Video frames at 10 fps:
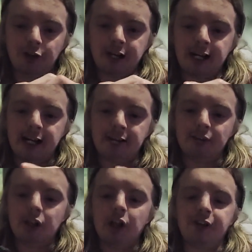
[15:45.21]
I can't
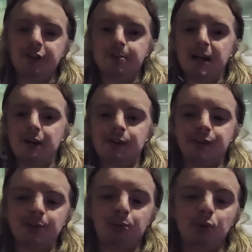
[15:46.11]
even close its mouth
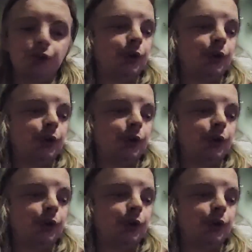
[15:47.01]
because the ball